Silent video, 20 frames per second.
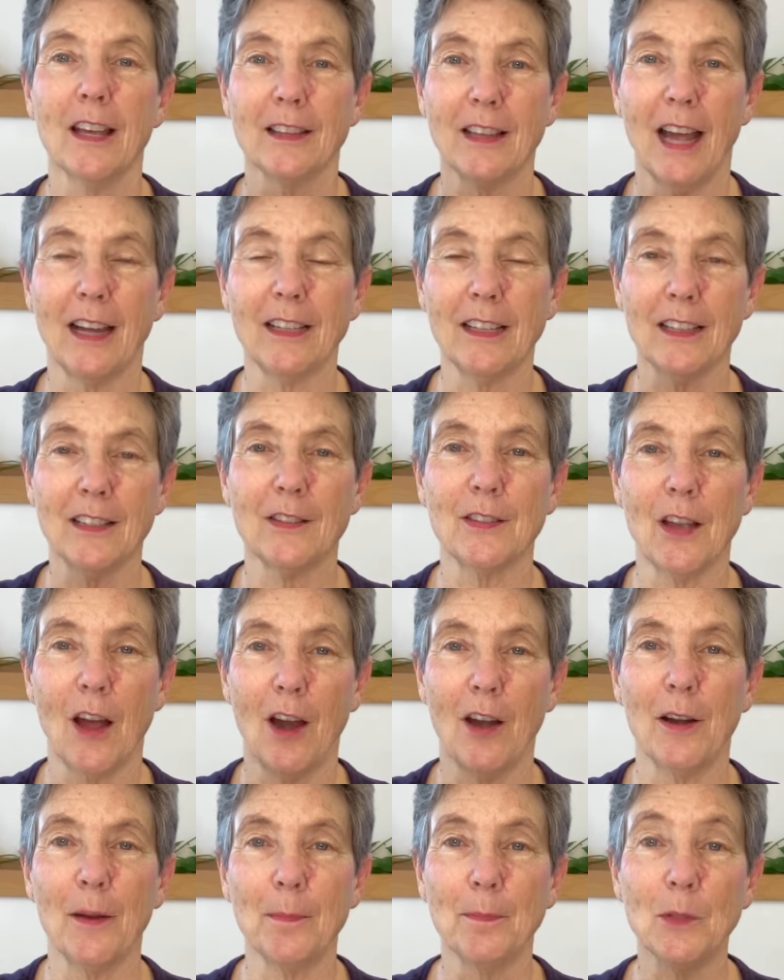That gets
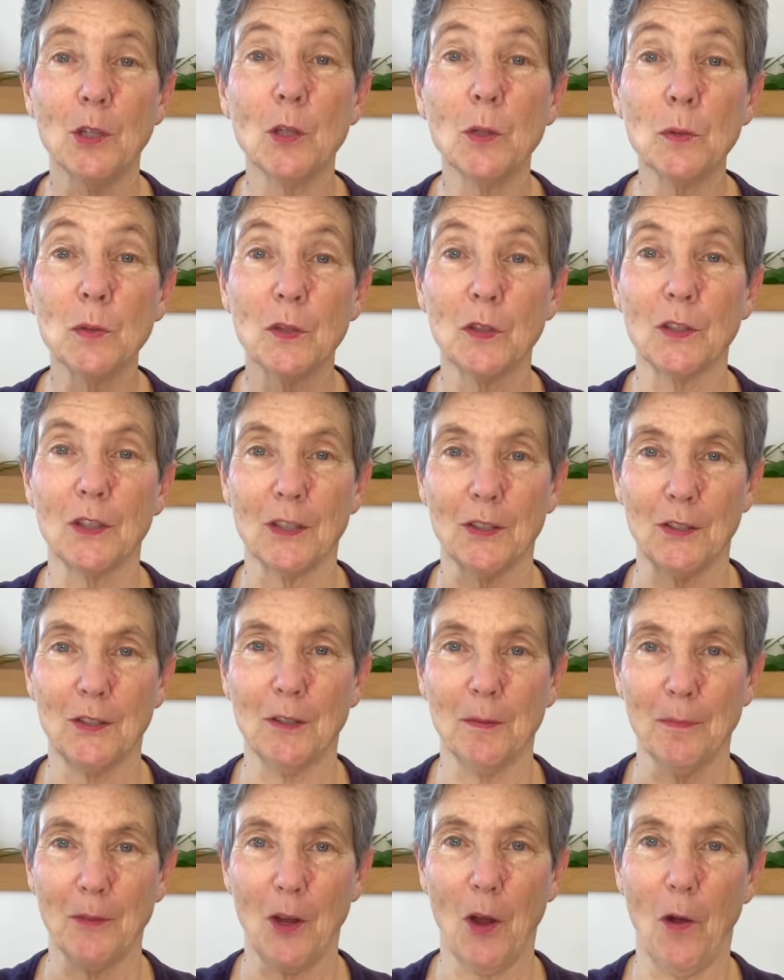our immune
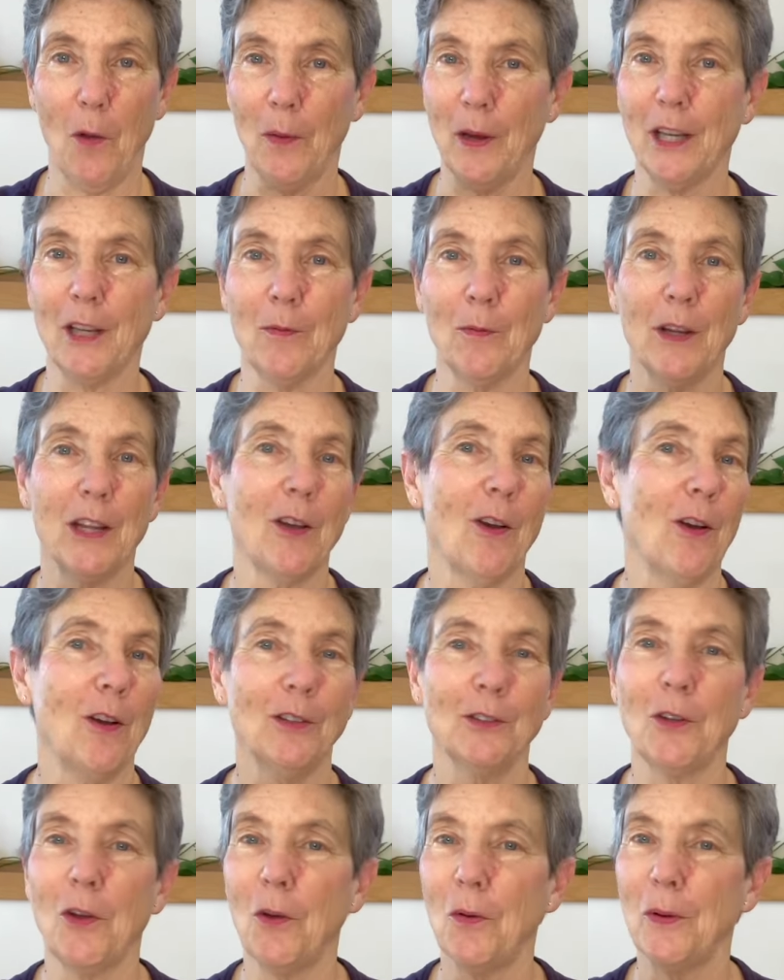system going, and we
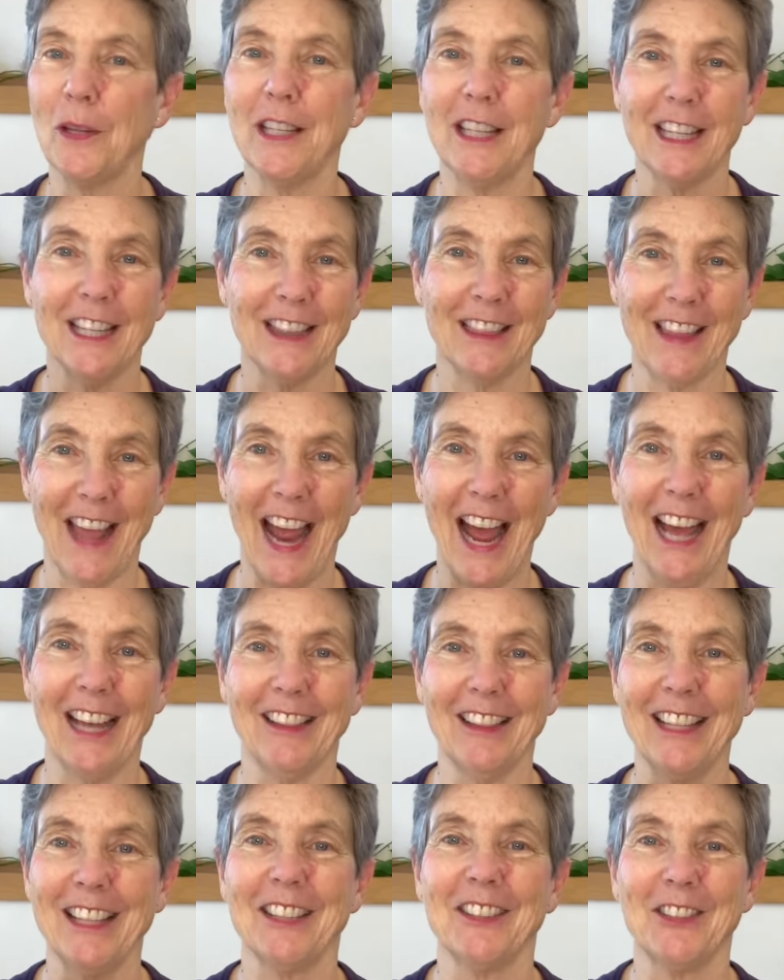all know we need
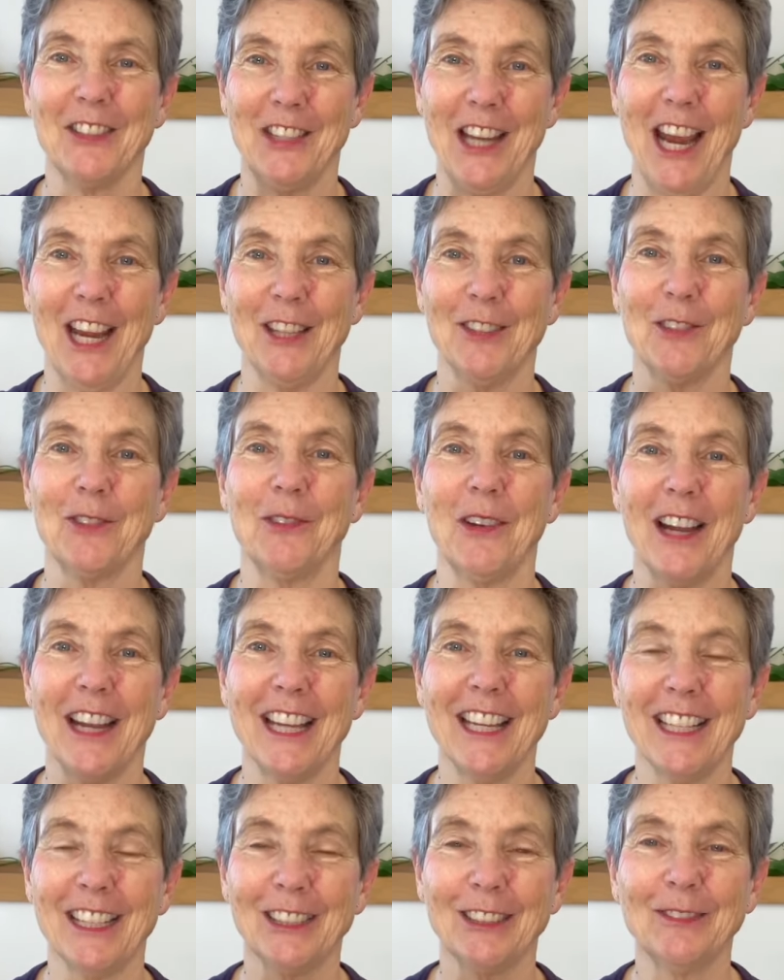that these days,
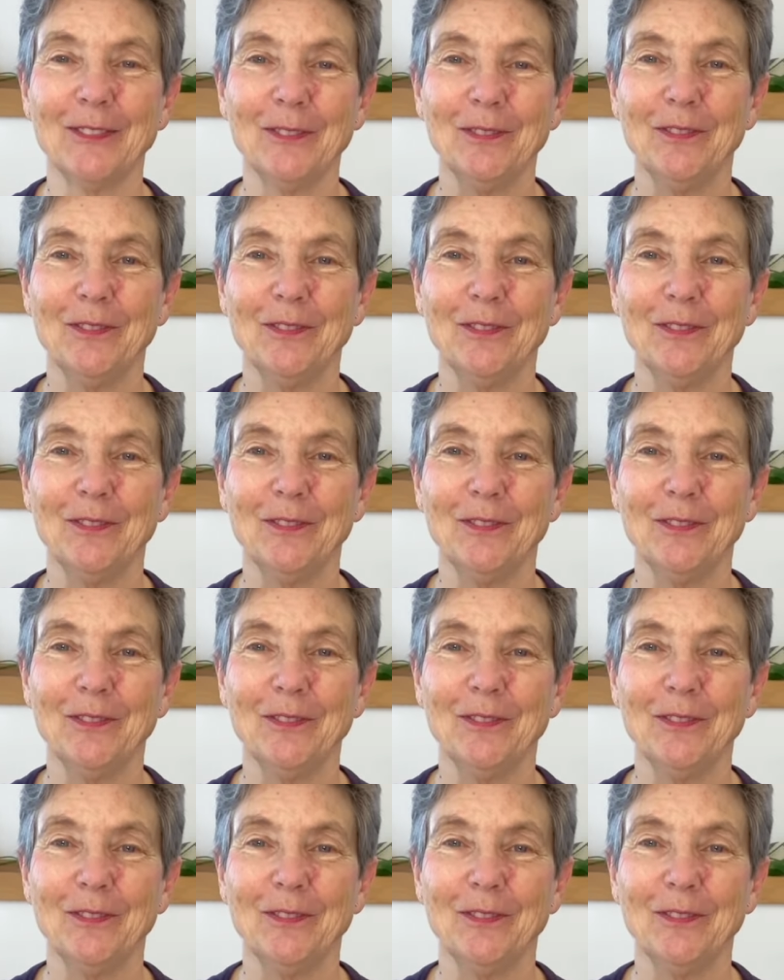right?